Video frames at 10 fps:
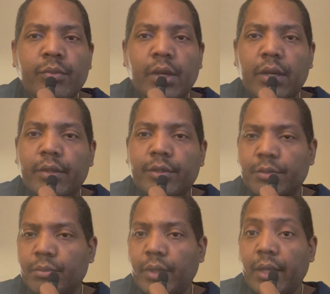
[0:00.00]
there's
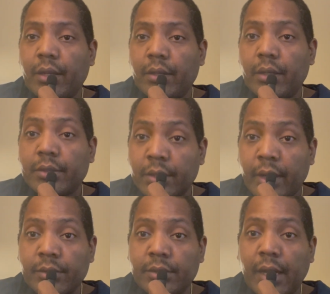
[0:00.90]
some like listening
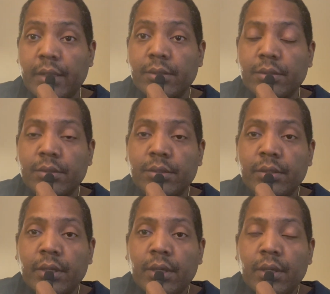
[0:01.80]
exercises.
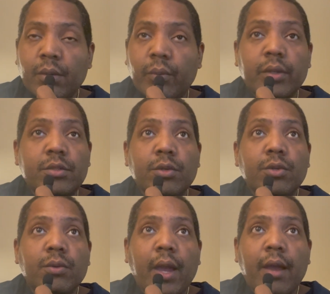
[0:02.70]
Week 2,
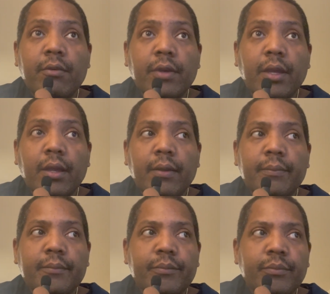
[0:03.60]
you have a
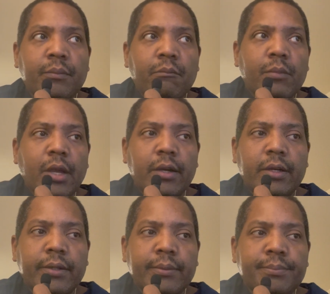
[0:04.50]

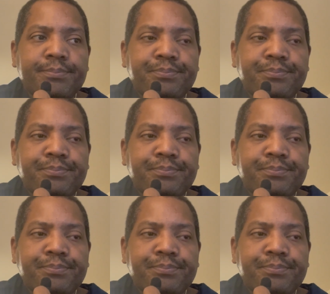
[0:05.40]
um,